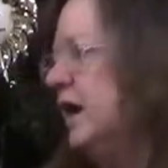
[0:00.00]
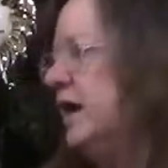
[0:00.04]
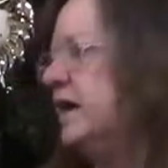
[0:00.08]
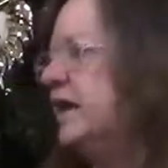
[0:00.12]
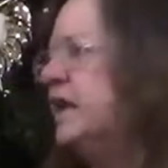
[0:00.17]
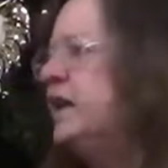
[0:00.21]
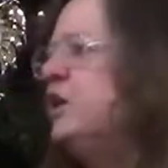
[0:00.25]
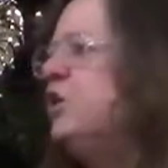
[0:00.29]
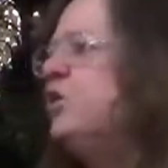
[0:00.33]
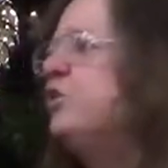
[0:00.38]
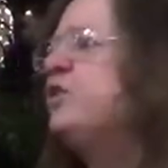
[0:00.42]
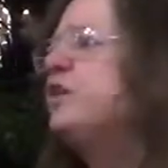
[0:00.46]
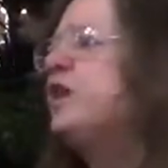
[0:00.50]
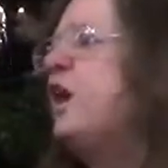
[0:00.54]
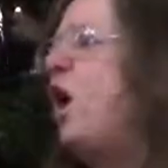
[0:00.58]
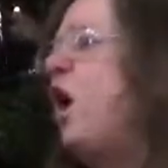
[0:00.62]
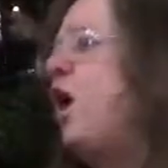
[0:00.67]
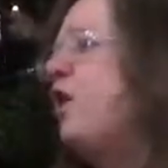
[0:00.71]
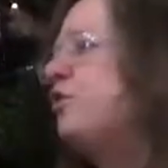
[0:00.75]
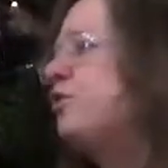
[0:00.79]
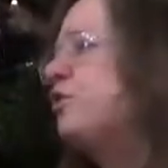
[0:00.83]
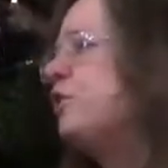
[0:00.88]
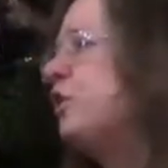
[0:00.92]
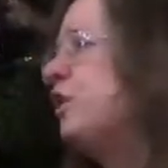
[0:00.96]
Here, the
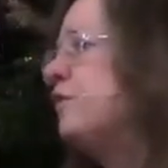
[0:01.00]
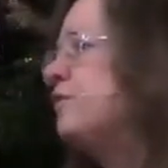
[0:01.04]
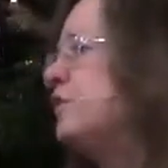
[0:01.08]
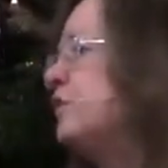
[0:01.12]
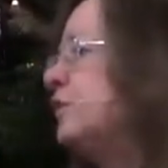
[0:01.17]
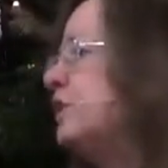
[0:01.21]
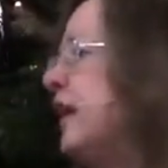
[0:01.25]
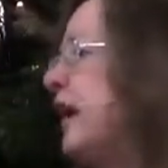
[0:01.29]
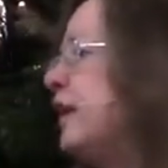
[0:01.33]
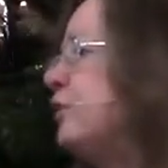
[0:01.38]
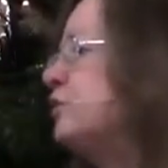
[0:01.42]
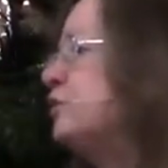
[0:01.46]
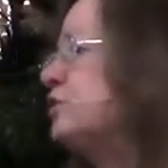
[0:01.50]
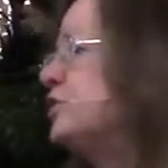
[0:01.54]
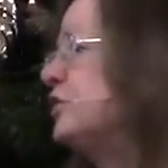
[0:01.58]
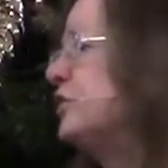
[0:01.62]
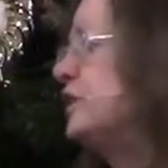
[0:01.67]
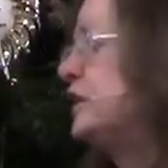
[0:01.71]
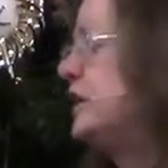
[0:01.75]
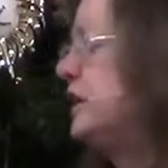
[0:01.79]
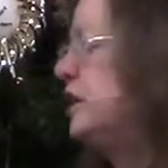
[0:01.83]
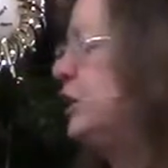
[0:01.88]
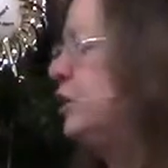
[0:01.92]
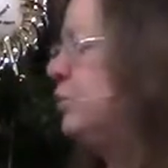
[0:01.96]
author of the letter to
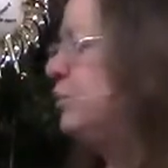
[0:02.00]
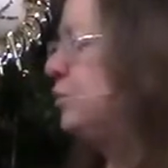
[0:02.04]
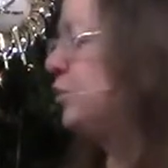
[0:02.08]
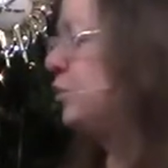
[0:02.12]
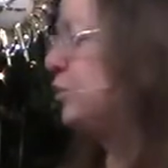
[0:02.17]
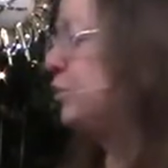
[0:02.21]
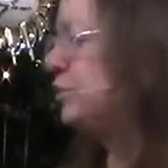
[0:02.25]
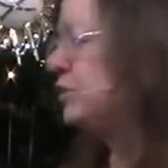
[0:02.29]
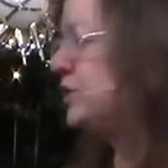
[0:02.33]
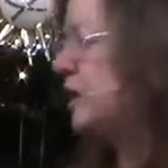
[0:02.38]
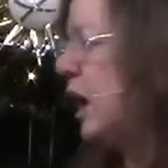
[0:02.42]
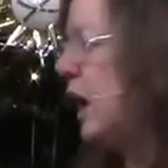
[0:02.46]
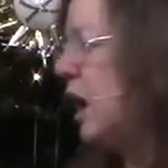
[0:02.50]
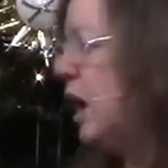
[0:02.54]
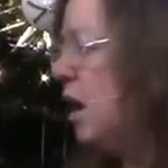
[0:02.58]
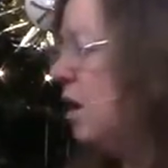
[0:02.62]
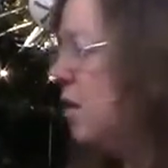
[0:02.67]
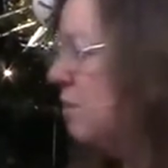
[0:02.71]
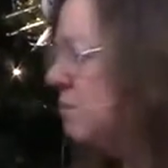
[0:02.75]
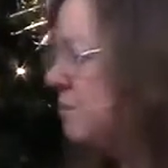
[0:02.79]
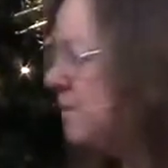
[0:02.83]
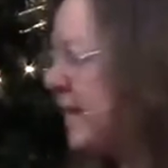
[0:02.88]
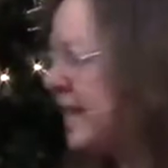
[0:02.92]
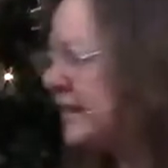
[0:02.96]
the Hebrews
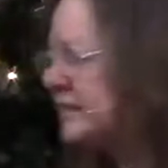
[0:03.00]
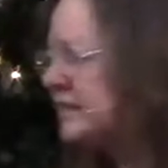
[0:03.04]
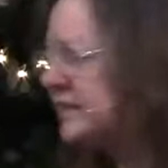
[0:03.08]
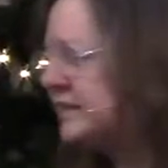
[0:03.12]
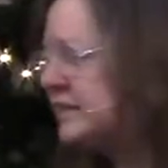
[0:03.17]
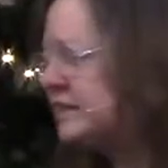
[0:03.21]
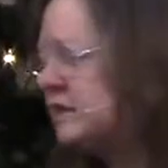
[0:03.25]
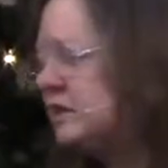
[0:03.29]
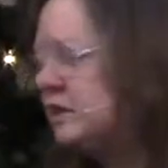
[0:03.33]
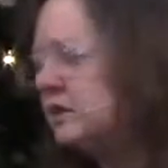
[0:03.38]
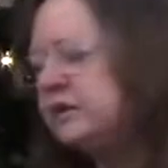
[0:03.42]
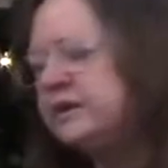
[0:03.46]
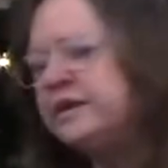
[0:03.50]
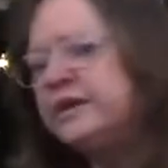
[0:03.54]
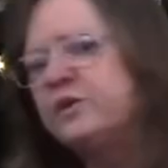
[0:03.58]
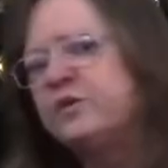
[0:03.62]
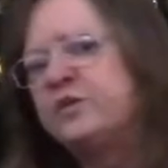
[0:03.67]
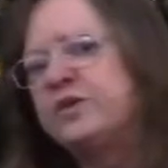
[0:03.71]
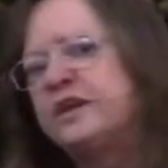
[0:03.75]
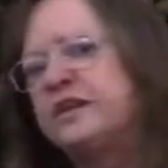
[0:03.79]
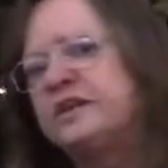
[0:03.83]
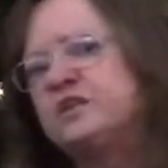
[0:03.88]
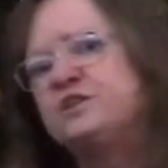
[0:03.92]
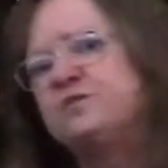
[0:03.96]
makes it clear
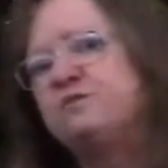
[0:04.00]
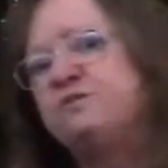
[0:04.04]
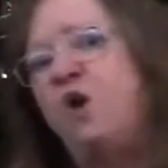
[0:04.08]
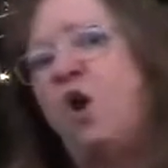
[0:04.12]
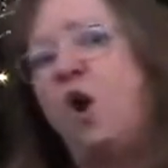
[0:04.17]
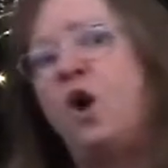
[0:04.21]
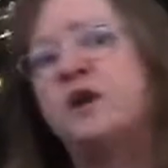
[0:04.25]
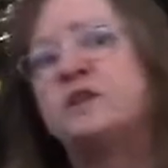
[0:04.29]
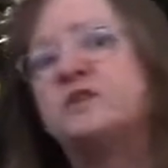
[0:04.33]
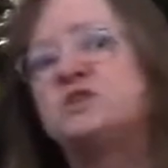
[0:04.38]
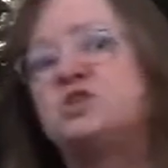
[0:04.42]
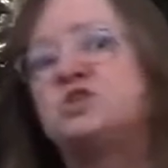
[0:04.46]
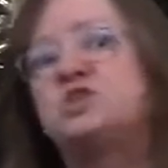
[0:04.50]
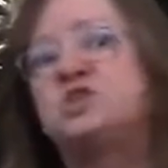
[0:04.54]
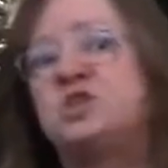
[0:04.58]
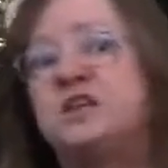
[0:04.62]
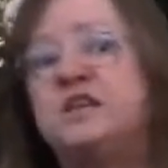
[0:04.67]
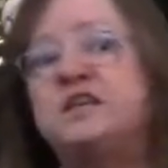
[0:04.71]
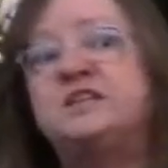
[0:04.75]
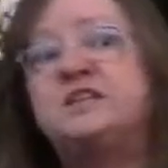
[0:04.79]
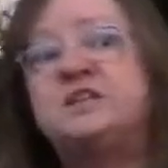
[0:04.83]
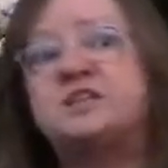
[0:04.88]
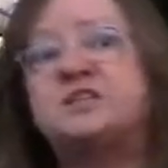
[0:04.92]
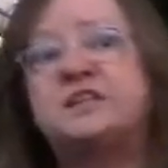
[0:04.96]
that as far as
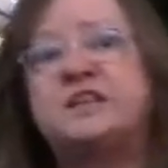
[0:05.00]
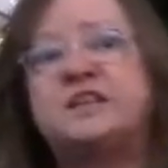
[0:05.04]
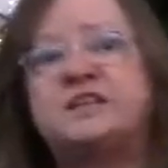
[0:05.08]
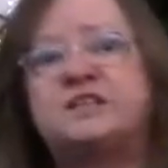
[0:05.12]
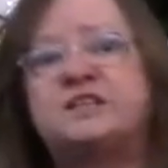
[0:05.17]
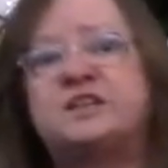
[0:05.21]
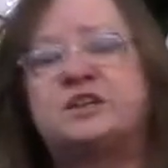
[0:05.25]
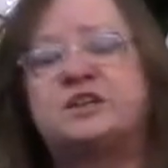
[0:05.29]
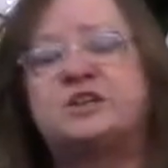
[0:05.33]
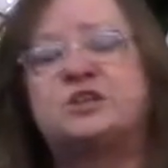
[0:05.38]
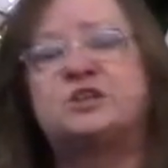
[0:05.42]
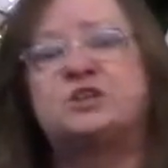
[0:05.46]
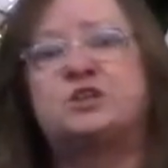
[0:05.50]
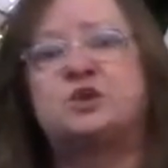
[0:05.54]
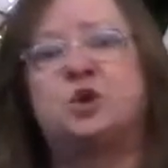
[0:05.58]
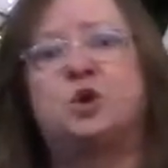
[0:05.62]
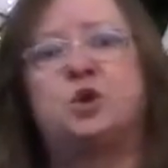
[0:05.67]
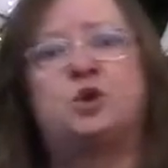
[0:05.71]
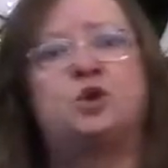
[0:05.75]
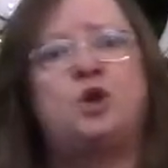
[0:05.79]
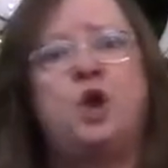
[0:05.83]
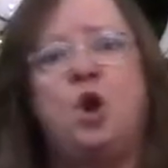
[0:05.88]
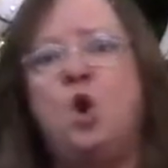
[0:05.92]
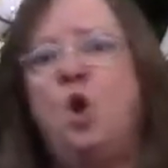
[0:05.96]
Jesus is
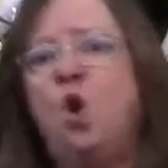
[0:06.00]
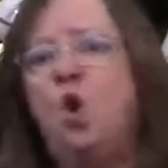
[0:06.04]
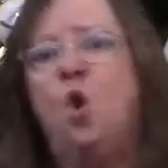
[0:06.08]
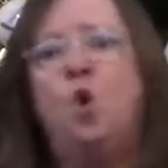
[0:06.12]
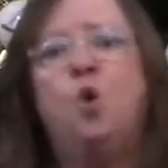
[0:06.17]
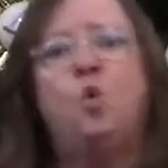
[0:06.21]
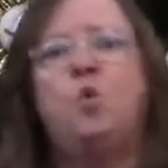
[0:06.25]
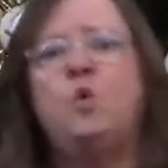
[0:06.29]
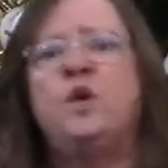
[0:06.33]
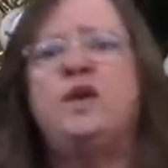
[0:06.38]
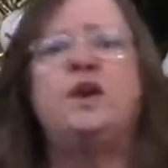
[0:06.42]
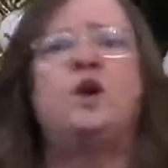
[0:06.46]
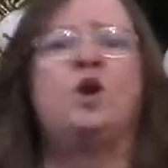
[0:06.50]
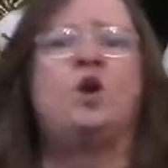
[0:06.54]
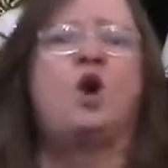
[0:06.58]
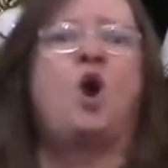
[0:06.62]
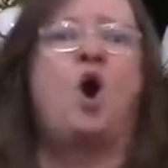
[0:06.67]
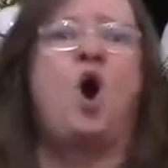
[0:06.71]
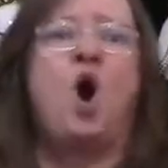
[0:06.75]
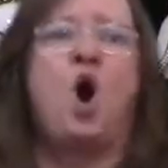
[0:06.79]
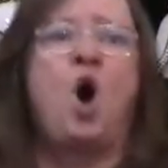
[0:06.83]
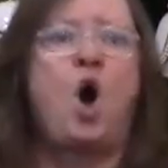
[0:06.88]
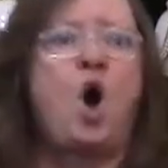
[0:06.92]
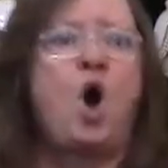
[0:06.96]
concerned, we are
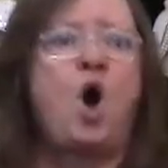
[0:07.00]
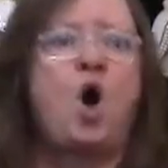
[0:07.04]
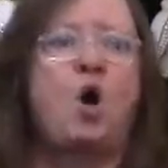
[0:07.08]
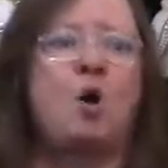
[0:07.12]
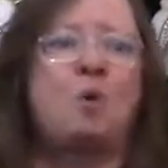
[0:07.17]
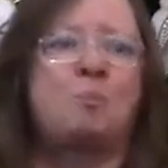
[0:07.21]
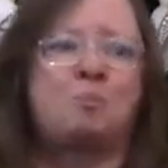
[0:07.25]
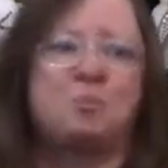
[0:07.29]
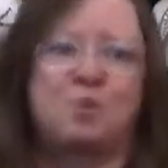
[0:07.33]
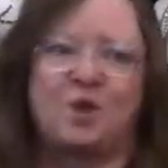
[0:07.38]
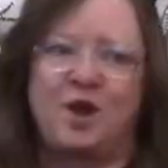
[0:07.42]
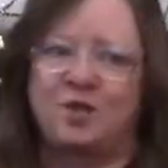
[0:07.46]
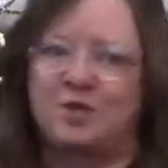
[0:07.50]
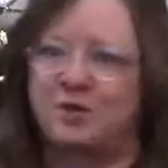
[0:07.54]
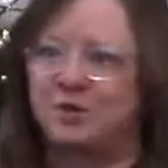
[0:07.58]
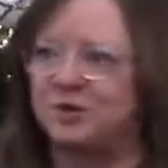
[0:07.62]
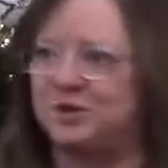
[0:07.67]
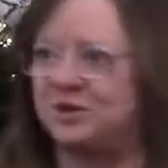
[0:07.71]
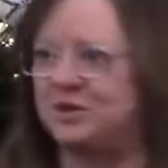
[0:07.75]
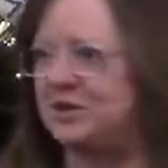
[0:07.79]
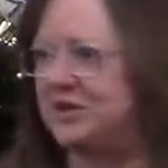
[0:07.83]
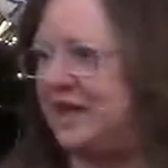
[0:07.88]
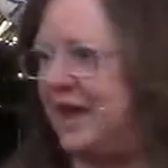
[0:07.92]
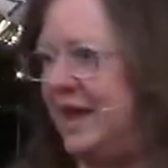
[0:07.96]
all
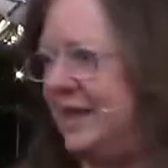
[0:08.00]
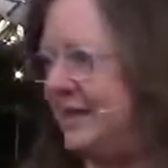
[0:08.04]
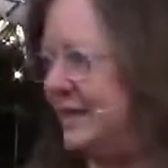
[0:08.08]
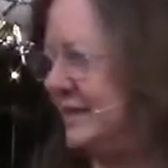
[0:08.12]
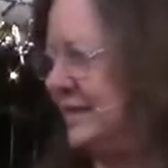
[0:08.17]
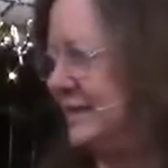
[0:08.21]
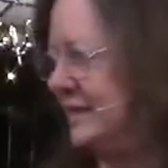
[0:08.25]
brothers and